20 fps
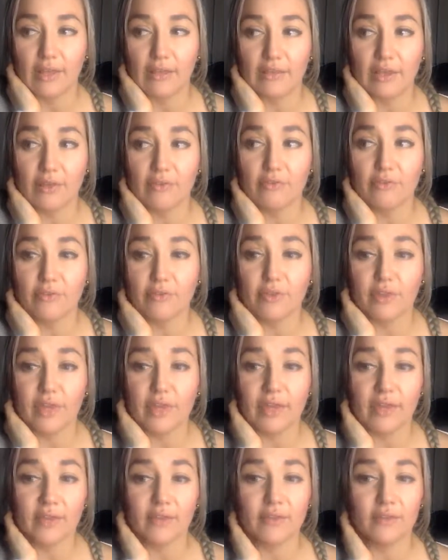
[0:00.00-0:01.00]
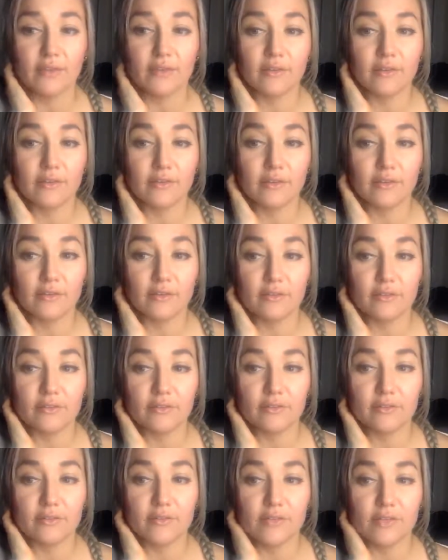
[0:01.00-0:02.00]
the other thing,
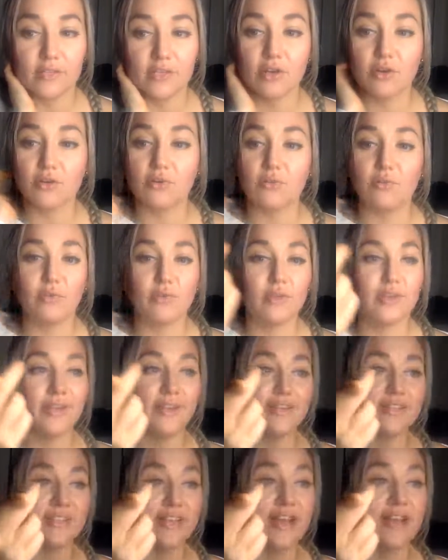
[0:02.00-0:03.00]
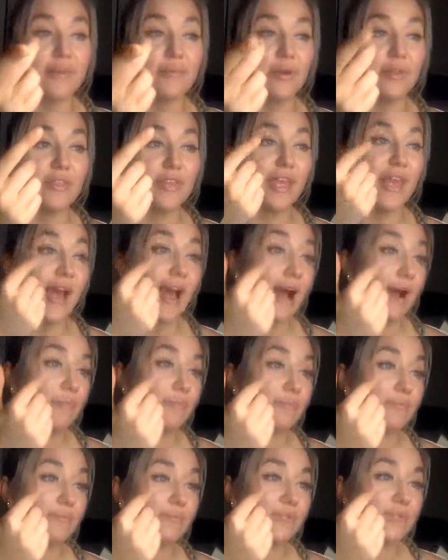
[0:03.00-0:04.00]
so Nick said about the app,